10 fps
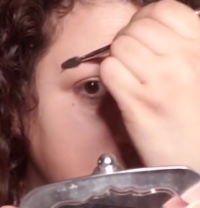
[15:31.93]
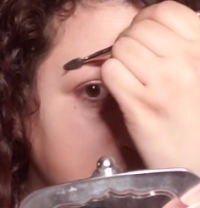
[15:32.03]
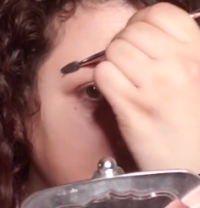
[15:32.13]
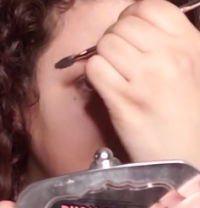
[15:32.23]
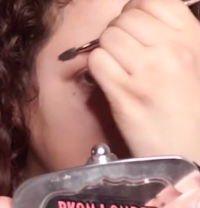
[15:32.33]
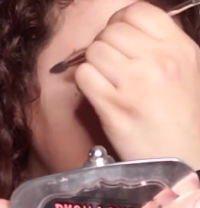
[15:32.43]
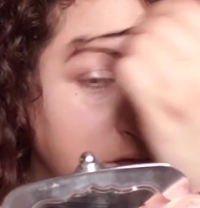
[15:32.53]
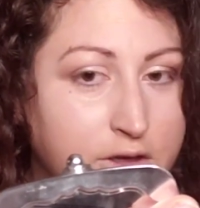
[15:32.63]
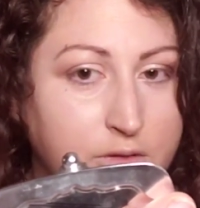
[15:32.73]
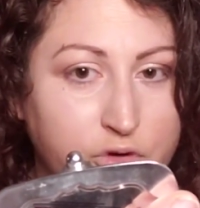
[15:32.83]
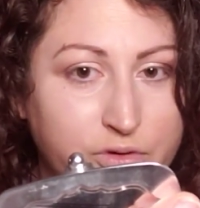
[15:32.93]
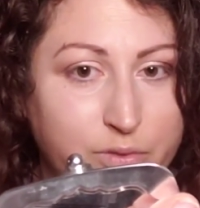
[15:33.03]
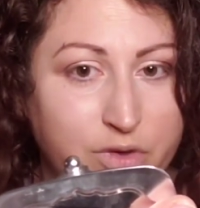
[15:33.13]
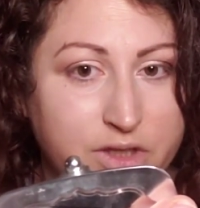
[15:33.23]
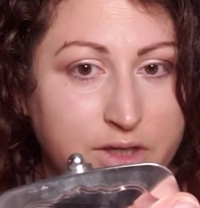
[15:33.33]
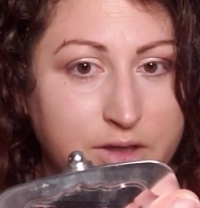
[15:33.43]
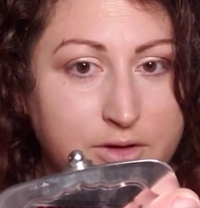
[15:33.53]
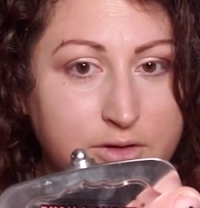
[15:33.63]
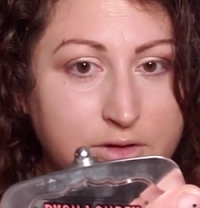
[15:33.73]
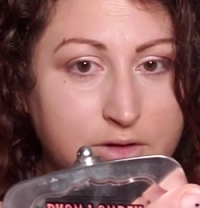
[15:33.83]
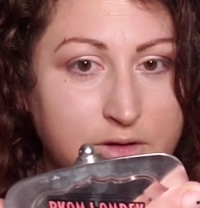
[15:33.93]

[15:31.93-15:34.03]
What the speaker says: She does the most amazing looks.